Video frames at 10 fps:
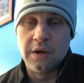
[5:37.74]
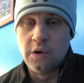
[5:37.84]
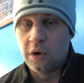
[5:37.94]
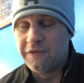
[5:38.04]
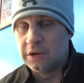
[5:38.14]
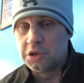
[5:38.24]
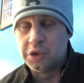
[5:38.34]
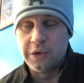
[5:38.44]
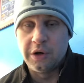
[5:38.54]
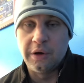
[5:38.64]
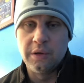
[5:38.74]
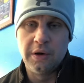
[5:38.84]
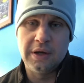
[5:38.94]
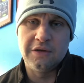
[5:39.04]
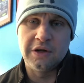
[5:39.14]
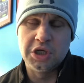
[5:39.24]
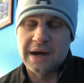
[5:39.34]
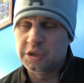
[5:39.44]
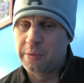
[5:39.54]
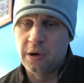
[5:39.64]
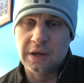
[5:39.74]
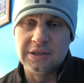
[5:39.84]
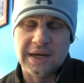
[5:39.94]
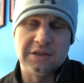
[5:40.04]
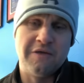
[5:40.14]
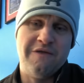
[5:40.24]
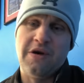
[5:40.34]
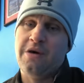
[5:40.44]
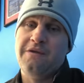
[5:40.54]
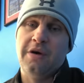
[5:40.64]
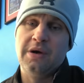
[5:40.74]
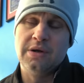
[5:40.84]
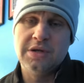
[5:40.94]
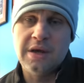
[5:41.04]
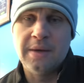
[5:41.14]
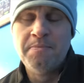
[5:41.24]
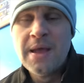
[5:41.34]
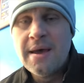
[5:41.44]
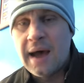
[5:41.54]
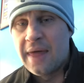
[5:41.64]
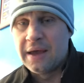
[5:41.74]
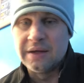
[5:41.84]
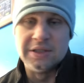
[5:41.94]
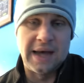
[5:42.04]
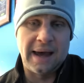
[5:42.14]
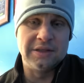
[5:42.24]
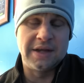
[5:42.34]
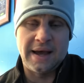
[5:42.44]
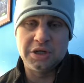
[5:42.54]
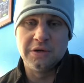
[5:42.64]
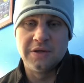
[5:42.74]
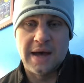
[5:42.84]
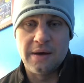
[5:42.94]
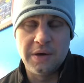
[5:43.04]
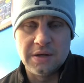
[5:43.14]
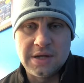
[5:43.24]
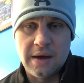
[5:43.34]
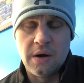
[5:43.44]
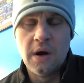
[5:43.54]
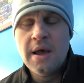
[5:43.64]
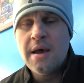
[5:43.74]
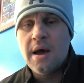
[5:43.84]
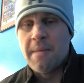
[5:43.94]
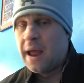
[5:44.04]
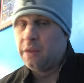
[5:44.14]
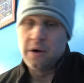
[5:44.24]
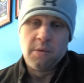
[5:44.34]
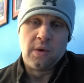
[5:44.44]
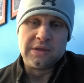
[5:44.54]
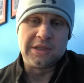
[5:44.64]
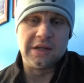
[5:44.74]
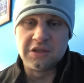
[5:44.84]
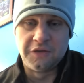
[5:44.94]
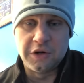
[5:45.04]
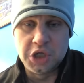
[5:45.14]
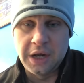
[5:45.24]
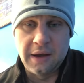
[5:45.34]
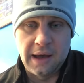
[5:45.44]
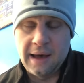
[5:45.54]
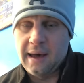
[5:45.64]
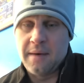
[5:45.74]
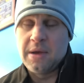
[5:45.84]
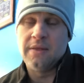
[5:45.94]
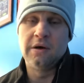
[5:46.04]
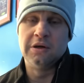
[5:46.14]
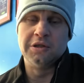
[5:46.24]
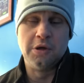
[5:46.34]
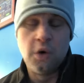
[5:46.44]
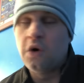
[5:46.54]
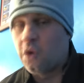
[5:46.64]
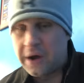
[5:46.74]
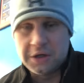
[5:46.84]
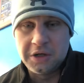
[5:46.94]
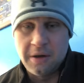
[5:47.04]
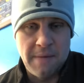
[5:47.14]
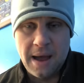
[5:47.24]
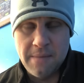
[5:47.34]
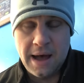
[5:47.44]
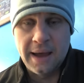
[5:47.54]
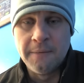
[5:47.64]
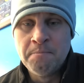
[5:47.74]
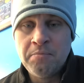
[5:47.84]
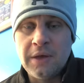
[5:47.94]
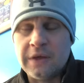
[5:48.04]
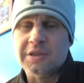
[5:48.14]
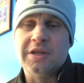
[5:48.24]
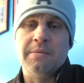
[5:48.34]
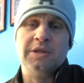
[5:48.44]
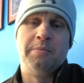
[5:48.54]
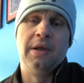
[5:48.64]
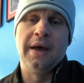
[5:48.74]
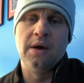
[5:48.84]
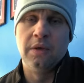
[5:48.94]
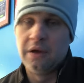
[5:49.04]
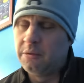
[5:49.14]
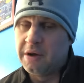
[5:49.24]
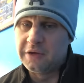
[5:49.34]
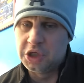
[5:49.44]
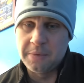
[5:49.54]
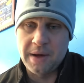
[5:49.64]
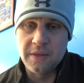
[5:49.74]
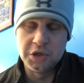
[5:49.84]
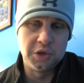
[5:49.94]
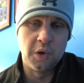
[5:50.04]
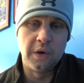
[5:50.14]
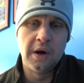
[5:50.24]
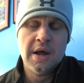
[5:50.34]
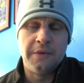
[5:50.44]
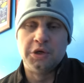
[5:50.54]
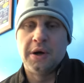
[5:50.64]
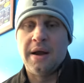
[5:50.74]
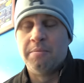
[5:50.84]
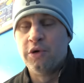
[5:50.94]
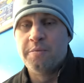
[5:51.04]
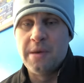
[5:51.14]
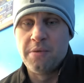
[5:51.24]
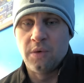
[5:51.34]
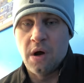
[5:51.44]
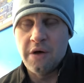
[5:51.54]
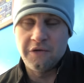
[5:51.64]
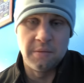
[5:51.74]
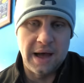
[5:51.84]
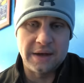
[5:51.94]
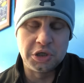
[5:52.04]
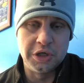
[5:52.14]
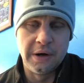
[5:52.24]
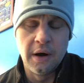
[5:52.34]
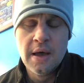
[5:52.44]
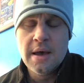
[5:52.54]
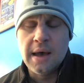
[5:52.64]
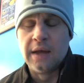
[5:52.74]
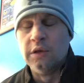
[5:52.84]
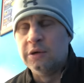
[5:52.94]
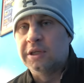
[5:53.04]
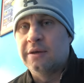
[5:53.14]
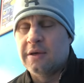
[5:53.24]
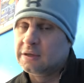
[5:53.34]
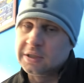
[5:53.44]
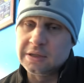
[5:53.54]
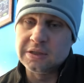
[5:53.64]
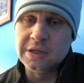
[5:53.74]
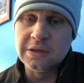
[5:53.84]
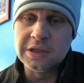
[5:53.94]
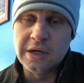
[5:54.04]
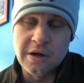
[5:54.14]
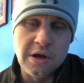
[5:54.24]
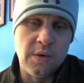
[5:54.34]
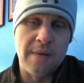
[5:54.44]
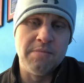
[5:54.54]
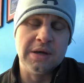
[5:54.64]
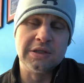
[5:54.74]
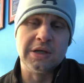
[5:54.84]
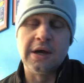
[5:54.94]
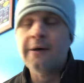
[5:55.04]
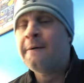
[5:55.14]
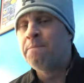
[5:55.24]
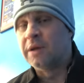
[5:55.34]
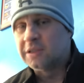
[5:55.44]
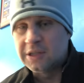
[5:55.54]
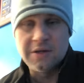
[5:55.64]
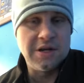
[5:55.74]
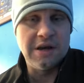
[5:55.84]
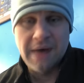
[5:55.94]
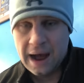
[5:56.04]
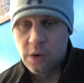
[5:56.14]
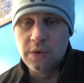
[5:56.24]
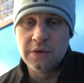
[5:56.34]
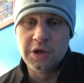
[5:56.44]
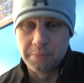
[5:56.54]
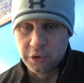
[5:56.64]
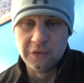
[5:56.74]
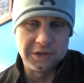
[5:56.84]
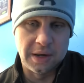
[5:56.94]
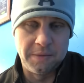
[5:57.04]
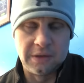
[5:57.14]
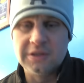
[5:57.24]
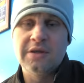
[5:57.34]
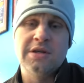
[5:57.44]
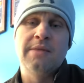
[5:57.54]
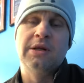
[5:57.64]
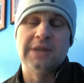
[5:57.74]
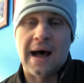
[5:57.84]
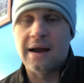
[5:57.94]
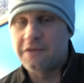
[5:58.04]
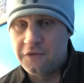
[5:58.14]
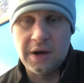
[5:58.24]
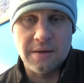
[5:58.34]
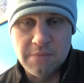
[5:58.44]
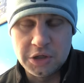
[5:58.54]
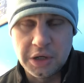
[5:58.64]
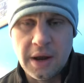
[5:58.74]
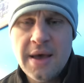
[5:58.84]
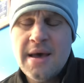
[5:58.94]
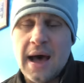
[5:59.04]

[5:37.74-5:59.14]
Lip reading: Norville Jr. and you look at Josh Perkins, that's a very, very good team. I think Gonzaga's a national title contender. My other number one seed is Virginia. I mean, there is no question in my mind. This team is playing with a little bit of a chip on the shoulder. They're trying to prove people wrong from last year and losing to the 16 seed in UMBC. This is a team out to prove something. This is a team that's on a freaking mission.